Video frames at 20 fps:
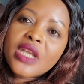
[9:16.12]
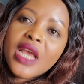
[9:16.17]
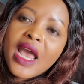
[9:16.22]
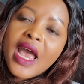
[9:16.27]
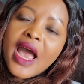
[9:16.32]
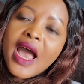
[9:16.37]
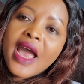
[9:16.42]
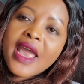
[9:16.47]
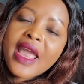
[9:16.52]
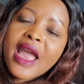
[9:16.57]

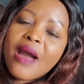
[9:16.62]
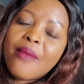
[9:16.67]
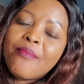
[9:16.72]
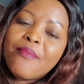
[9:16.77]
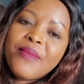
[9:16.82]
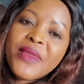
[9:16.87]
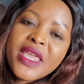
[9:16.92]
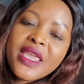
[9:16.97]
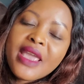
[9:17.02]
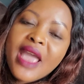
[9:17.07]
I
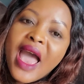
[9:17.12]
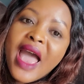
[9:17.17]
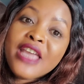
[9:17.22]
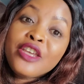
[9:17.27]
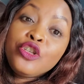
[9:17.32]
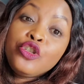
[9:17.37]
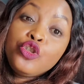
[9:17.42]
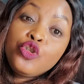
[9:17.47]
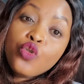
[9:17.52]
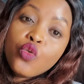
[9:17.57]
am me,
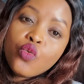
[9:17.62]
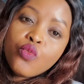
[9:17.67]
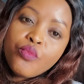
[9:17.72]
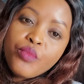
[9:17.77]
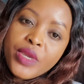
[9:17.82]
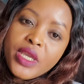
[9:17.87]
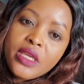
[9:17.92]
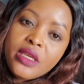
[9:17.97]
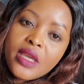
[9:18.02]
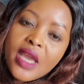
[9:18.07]
I do
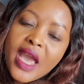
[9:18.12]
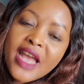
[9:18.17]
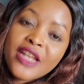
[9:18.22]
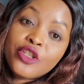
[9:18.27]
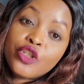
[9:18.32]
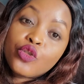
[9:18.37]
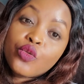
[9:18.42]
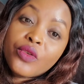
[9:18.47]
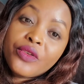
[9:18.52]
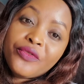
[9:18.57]
me.
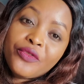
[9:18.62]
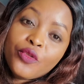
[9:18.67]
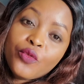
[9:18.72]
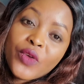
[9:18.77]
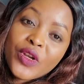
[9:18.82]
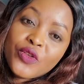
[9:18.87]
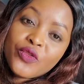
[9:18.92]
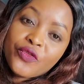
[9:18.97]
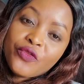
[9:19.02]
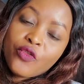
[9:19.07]
And so if you
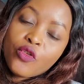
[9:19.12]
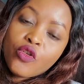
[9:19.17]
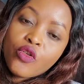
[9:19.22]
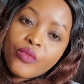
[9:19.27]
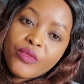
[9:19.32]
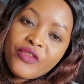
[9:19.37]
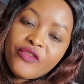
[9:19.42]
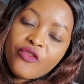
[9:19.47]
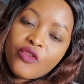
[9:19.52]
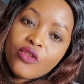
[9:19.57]
want to
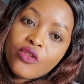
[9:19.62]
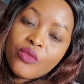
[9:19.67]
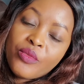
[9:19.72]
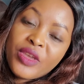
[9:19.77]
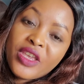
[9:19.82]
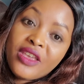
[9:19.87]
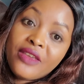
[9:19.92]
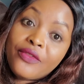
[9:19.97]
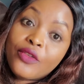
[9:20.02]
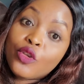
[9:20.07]
follow me, follow
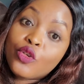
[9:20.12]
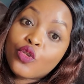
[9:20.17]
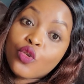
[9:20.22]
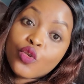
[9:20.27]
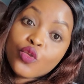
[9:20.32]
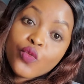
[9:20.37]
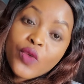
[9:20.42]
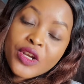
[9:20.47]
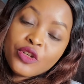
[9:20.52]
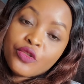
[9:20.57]
me. If you
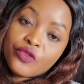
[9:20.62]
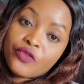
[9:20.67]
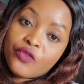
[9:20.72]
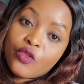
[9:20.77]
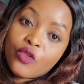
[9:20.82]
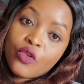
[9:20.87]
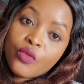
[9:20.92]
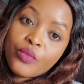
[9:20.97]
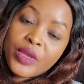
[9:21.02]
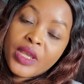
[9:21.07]
don't want to
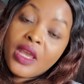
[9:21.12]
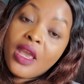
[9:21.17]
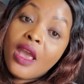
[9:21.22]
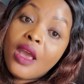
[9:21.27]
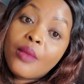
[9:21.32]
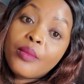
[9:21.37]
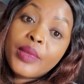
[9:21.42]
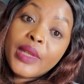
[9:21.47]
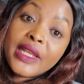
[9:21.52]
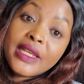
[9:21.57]
follow me,
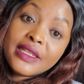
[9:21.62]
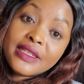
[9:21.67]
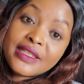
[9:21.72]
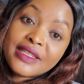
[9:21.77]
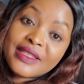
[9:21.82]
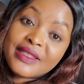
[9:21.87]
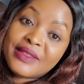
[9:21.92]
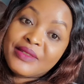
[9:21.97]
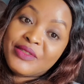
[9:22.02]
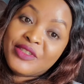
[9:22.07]

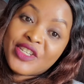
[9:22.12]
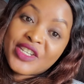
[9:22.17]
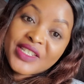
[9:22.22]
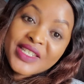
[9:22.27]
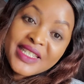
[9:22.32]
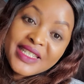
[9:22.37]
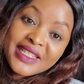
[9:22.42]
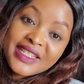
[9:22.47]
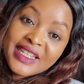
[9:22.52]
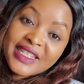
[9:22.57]
please
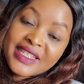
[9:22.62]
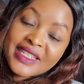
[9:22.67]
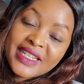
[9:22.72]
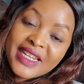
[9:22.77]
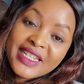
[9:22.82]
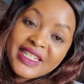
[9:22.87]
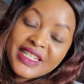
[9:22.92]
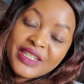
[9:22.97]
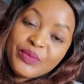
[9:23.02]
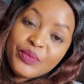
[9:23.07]
just
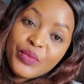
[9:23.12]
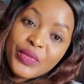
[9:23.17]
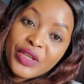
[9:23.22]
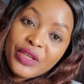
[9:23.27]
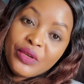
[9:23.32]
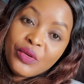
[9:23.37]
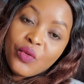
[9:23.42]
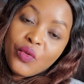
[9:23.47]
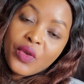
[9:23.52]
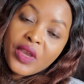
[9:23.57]
let it
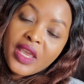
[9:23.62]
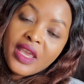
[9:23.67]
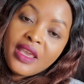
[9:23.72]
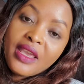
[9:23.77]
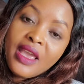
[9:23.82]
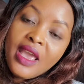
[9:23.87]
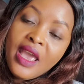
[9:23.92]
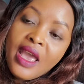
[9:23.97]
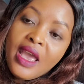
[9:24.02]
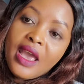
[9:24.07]
be.
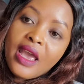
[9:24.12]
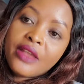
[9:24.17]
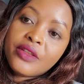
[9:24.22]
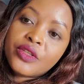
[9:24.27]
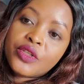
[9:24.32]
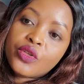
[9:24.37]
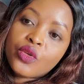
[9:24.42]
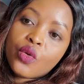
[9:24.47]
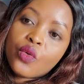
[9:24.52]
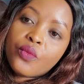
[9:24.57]
Okay,
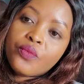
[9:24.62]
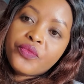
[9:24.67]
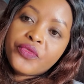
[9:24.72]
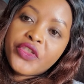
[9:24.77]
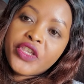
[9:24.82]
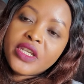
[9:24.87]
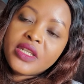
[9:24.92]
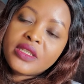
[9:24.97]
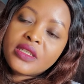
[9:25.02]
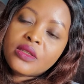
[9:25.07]
and so
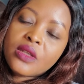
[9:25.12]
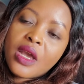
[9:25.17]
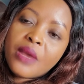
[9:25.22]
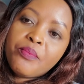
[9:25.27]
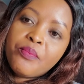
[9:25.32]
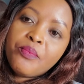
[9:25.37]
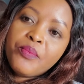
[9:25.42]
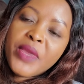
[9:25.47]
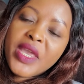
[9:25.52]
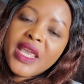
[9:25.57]
this
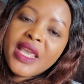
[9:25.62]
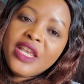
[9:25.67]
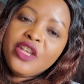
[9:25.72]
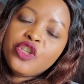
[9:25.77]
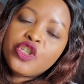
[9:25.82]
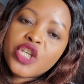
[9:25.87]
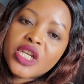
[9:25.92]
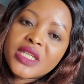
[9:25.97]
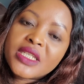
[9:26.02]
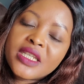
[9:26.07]
me
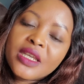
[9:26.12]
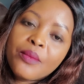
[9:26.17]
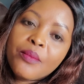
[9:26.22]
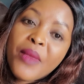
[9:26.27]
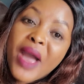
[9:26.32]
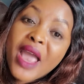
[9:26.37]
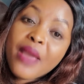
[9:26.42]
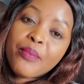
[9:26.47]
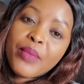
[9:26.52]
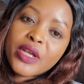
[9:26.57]

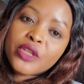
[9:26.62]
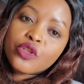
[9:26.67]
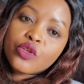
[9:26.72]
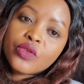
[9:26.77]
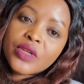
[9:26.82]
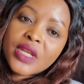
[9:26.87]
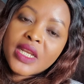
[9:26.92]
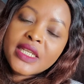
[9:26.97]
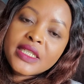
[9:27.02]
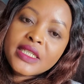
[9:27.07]
injecting my
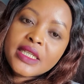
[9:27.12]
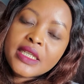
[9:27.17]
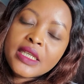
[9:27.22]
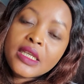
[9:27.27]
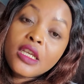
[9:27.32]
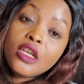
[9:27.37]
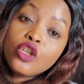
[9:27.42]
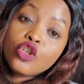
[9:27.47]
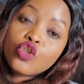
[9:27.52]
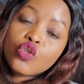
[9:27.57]
personality
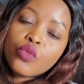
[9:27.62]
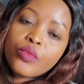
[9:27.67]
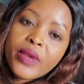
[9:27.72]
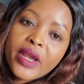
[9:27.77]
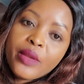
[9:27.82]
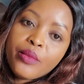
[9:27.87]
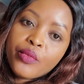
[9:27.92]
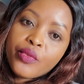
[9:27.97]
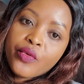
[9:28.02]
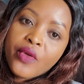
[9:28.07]
into
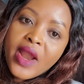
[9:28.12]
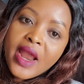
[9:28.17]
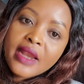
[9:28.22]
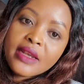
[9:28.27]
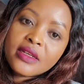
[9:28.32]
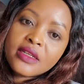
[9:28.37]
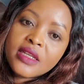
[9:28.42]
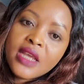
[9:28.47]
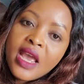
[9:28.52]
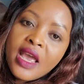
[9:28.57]
my
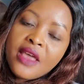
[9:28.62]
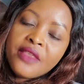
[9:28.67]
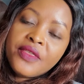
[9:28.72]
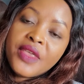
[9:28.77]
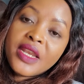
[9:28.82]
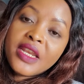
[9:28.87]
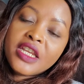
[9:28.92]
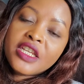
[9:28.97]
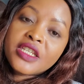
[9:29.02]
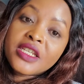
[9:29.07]
brand,
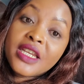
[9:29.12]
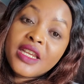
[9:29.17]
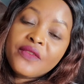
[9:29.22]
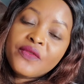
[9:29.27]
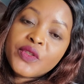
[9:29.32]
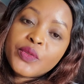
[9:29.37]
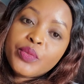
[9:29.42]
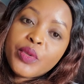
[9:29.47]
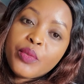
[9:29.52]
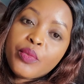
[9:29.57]
then it
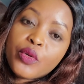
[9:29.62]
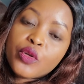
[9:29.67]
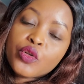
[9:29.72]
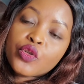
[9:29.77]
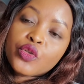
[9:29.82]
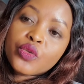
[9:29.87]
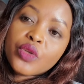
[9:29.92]
gives people